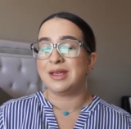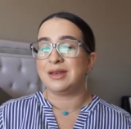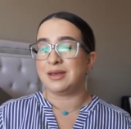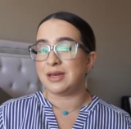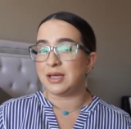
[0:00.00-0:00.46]

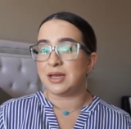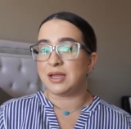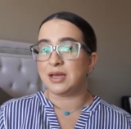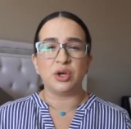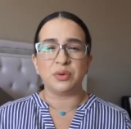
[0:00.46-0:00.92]
need
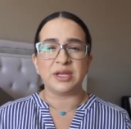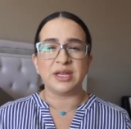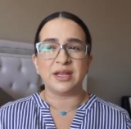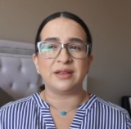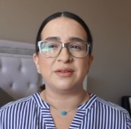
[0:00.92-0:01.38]
it. You don't
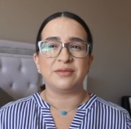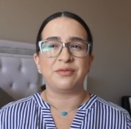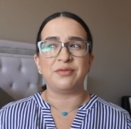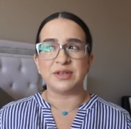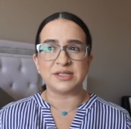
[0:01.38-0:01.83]
need it
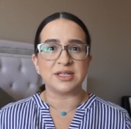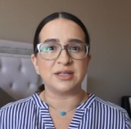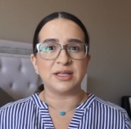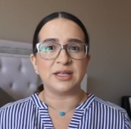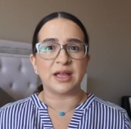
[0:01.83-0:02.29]

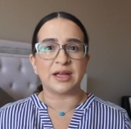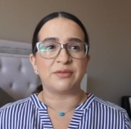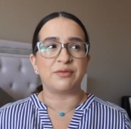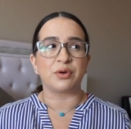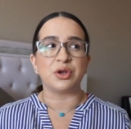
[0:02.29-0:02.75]
physically like
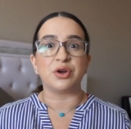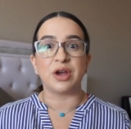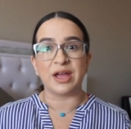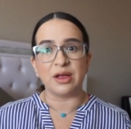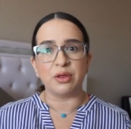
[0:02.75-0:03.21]
for your
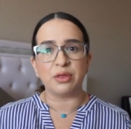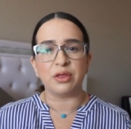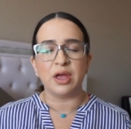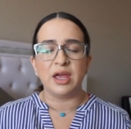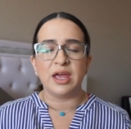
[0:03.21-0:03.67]
health
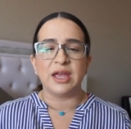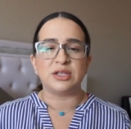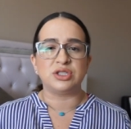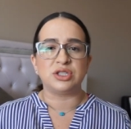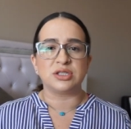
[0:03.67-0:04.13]

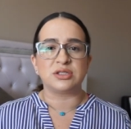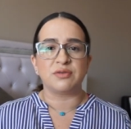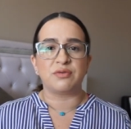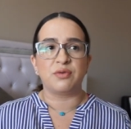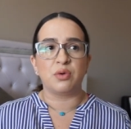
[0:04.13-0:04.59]
it's just
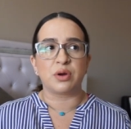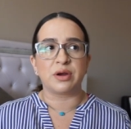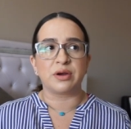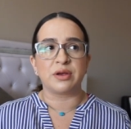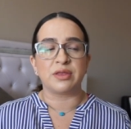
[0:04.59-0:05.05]

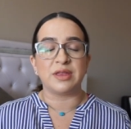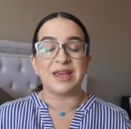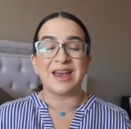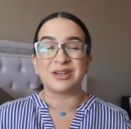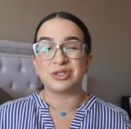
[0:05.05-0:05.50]
for the
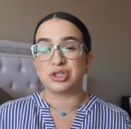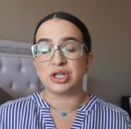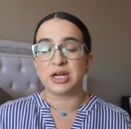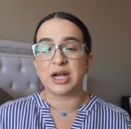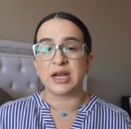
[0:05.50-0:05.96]

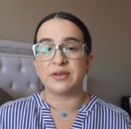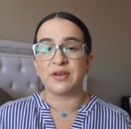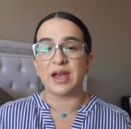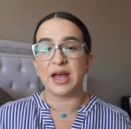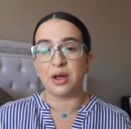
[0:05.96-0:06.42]
extra kind of
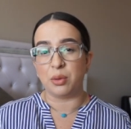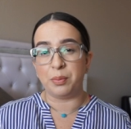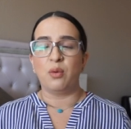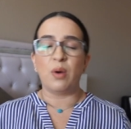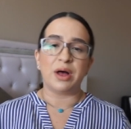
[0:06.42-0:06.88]

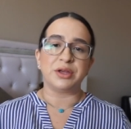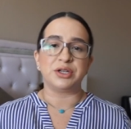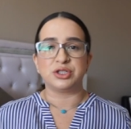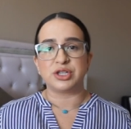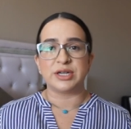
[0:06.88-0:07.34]
help while
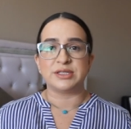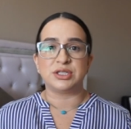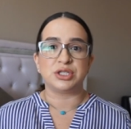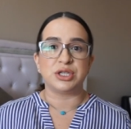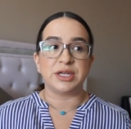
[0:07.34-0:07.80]
you're
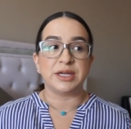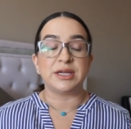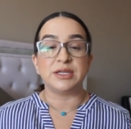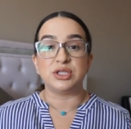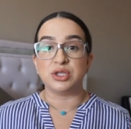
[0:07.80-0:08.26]
transitioning
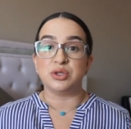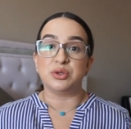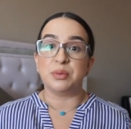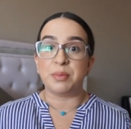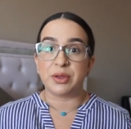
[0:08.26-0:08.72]

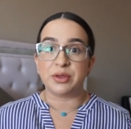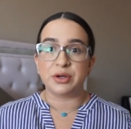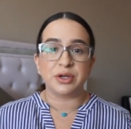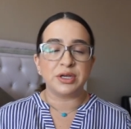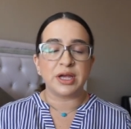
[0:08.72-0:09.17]
into
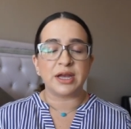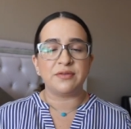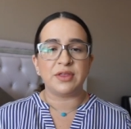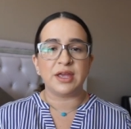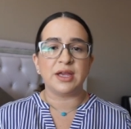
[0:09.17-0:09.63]
motherhood kind
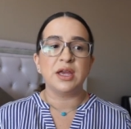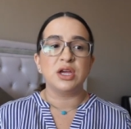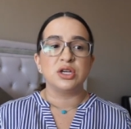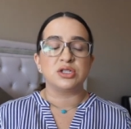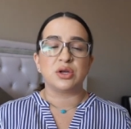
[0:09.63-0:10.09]
of thing
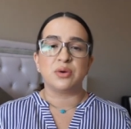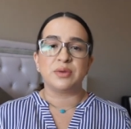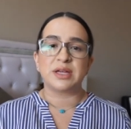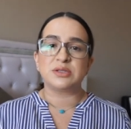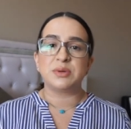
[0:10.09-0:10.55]
so
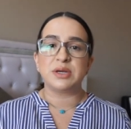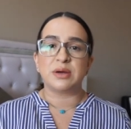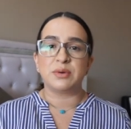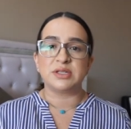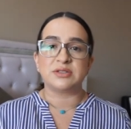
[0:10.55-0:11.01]
that's what
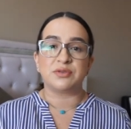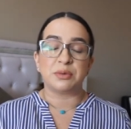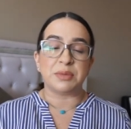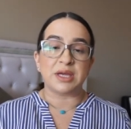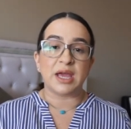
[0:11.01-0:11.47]
it was for
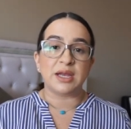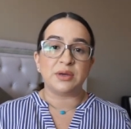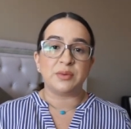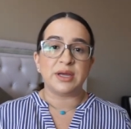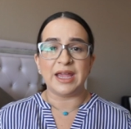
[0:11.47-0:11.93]
me
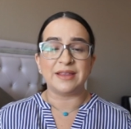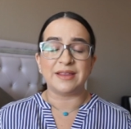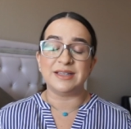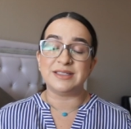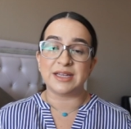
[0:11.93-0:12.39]
anyway and
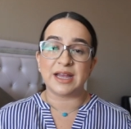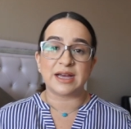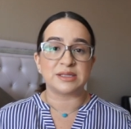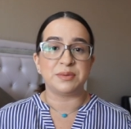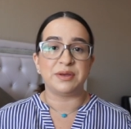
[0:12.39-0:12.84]
they did
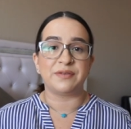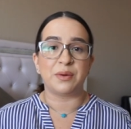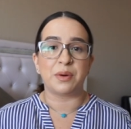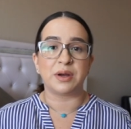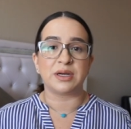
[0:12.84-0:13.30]
ask me if
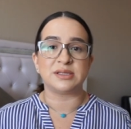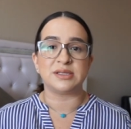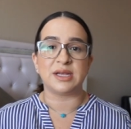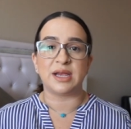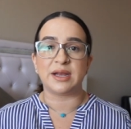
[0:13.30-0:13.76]
I wanted to
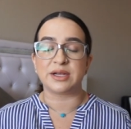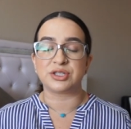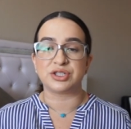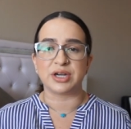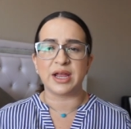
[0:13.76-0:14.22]
stay an
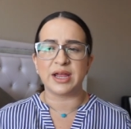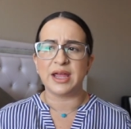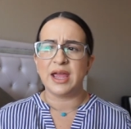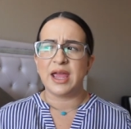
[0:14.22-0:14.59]
extra night